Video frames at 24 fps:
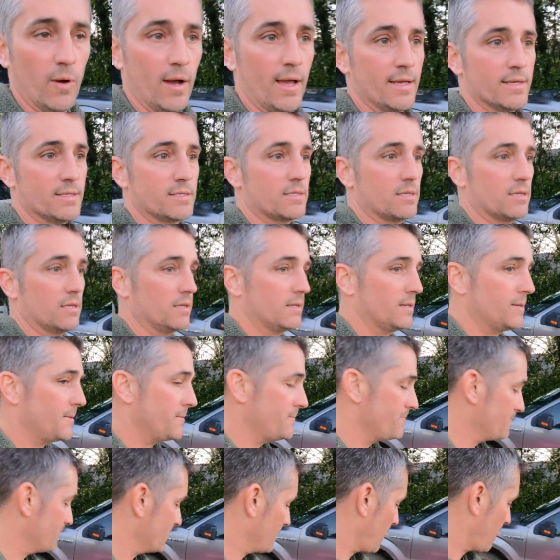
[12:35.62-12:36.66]
waste
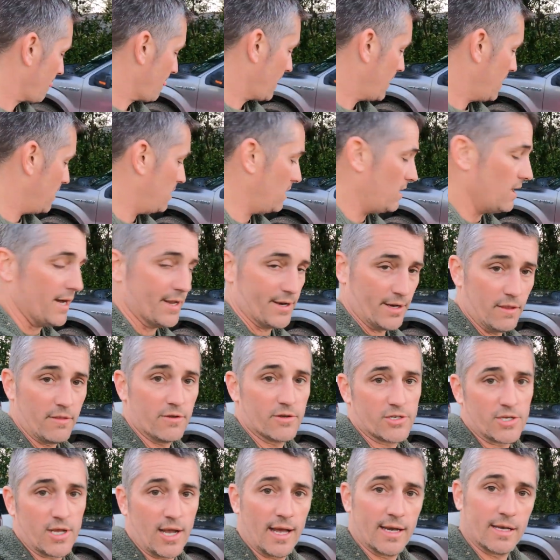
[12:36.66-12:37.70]
another
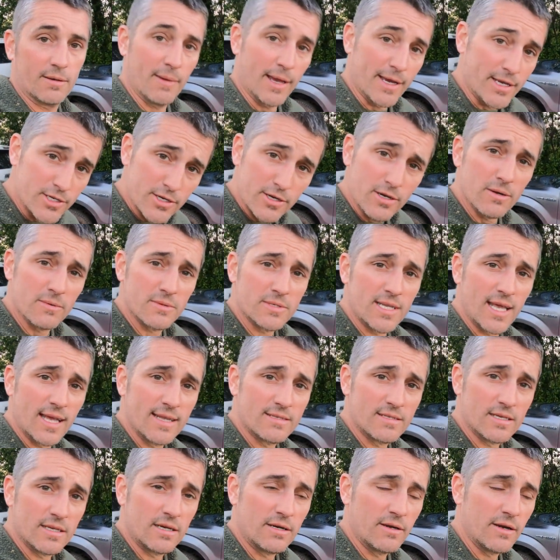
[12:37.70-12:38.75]
shot to make sure it was
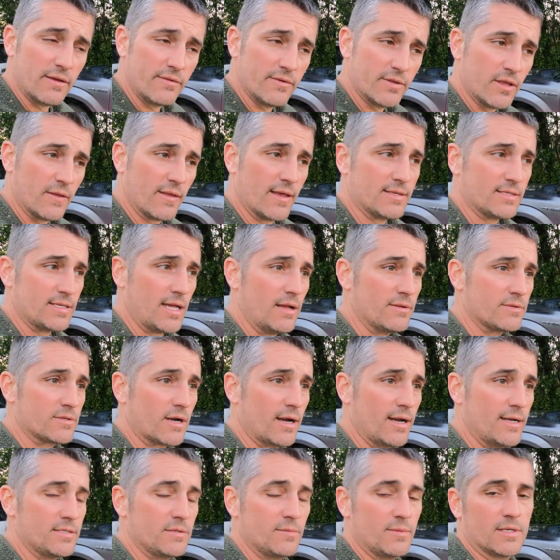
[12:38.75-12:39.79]
dead centered, even though that sounds
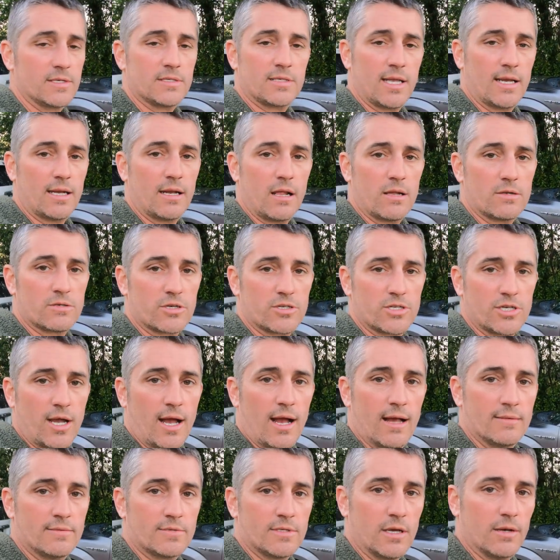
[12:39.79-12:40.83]
crazy, but it's $10 a
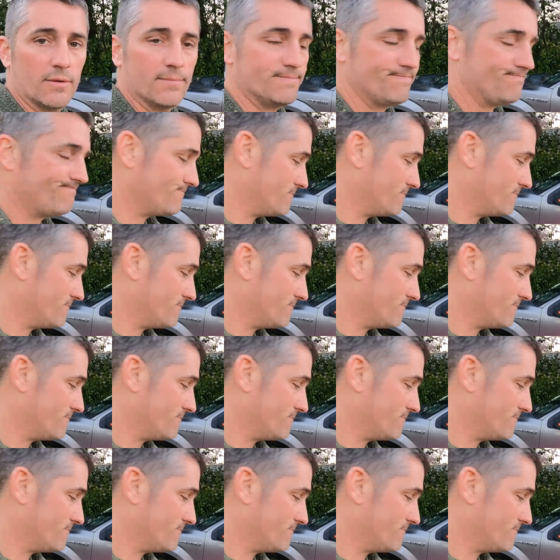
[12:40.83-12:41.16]
shot. So